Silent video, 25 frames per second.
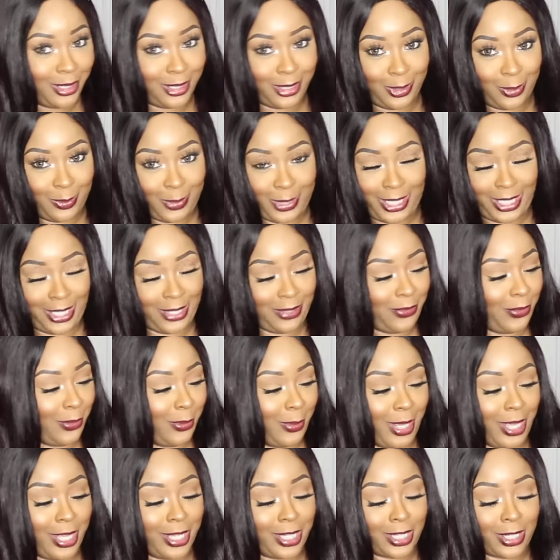Too much
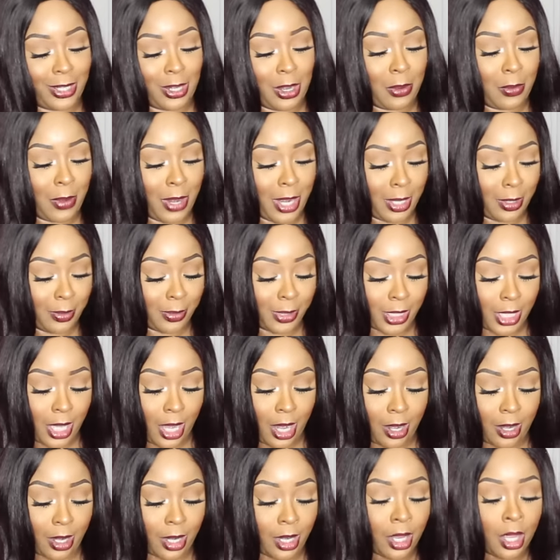information. All right, I'm
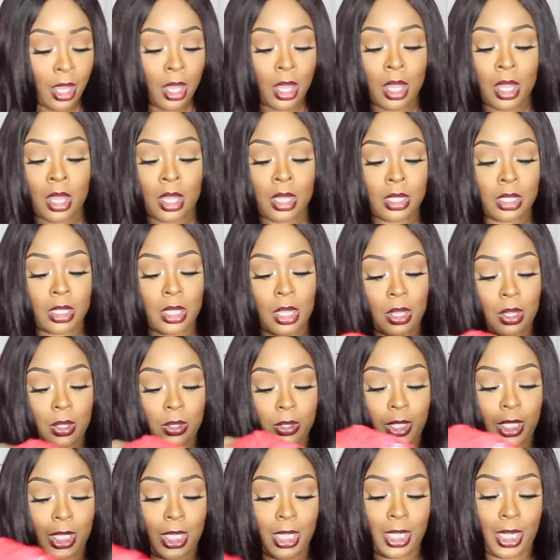sorry.
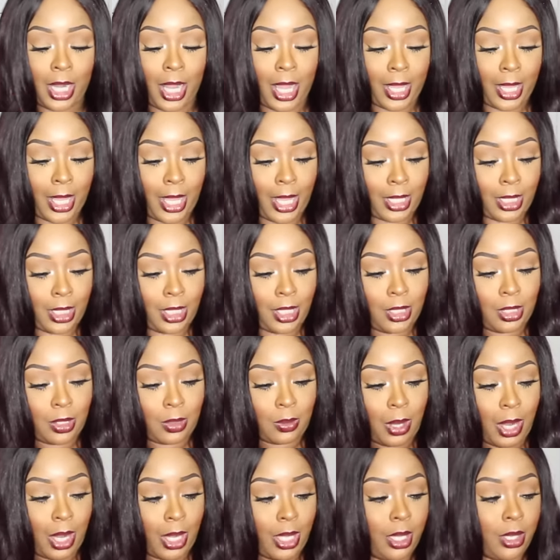So then I got
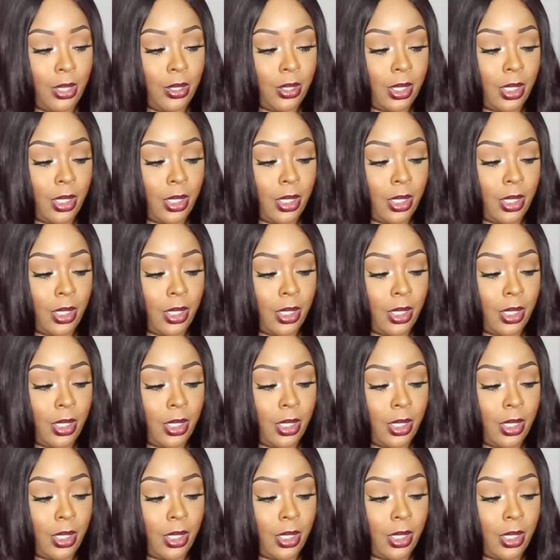this right here.